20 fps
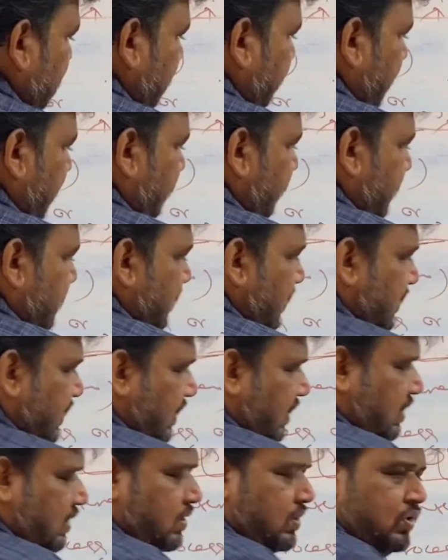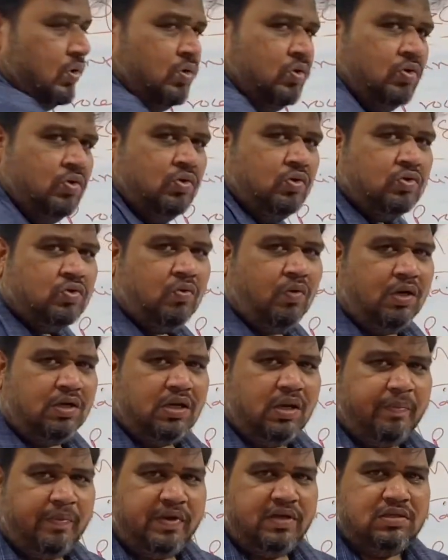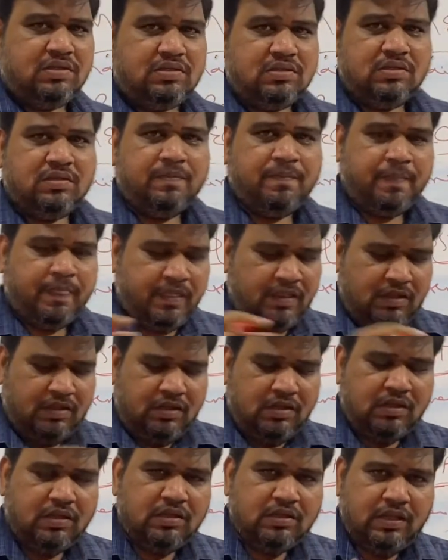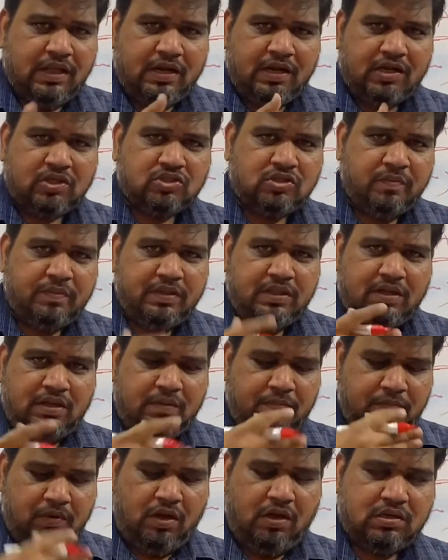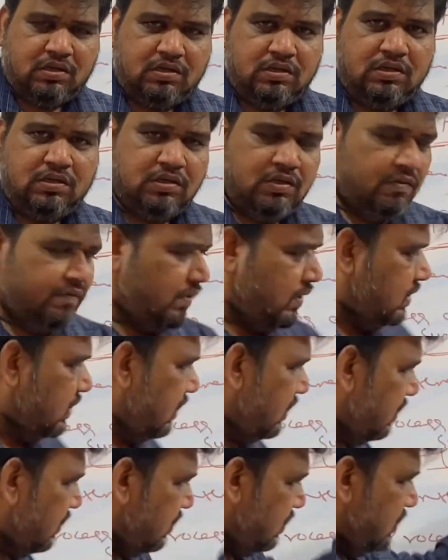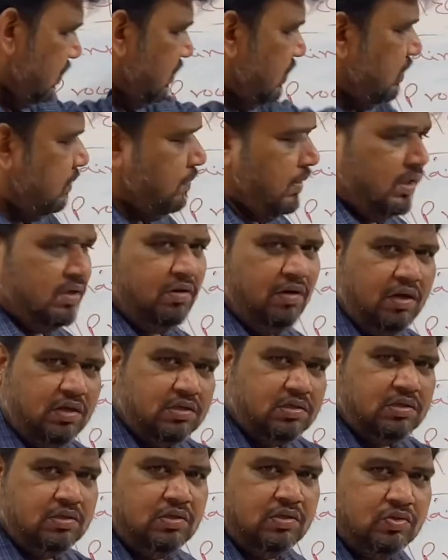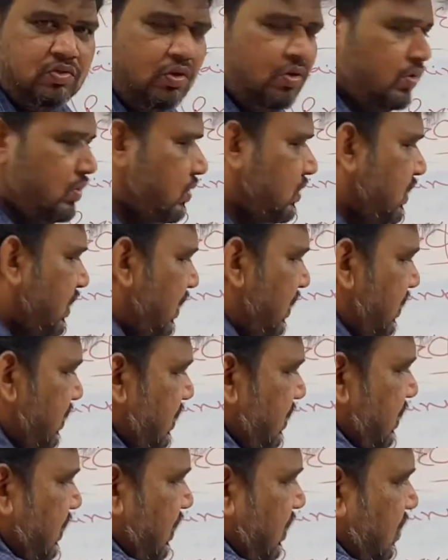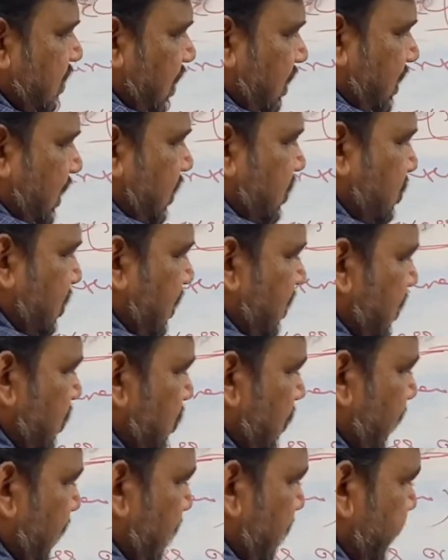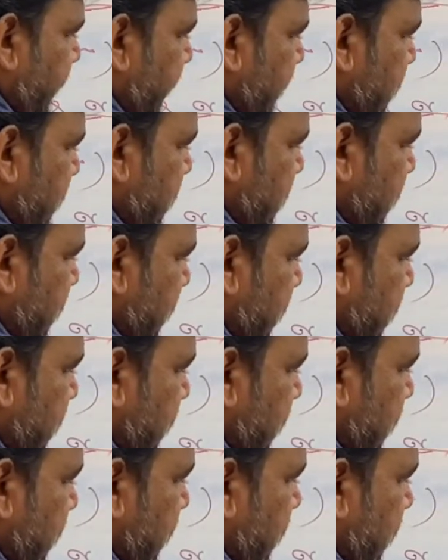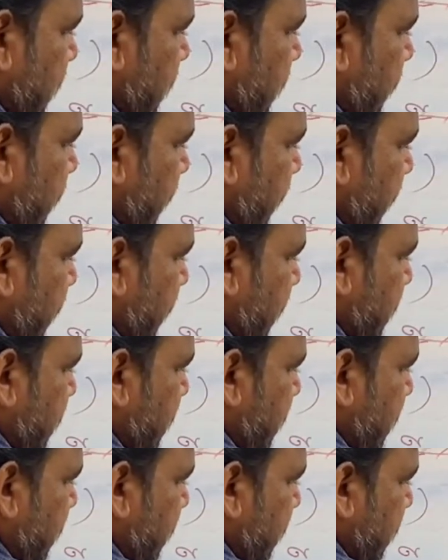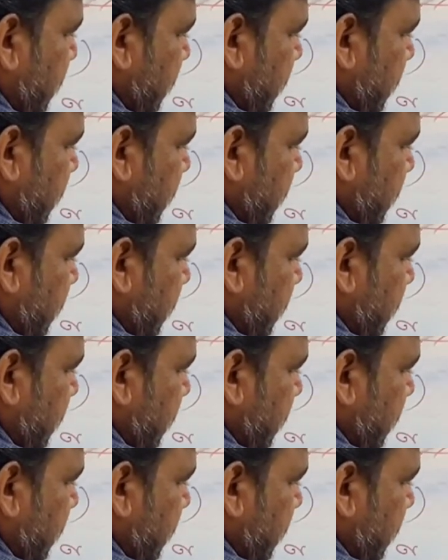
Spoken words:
in the blood vessel here. So what happens? There has to be the block for the blood loss. So here clot has to occur. So what happens? Platelets.